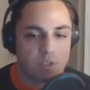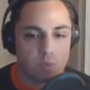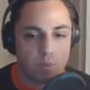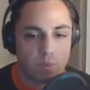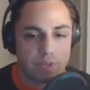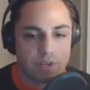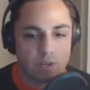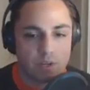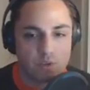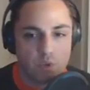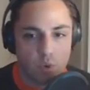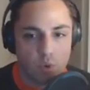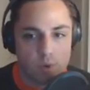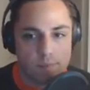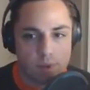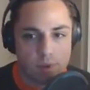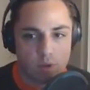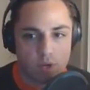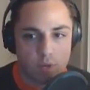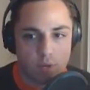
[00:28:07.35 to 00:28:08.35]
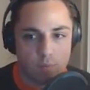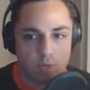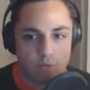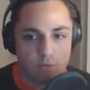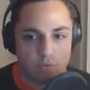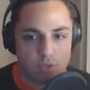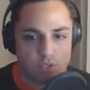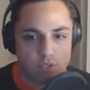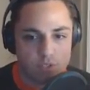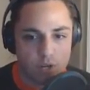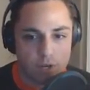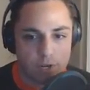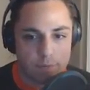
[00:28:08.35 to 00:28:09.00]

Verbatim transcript: so we're gonna go Jordan Montgomery for a starting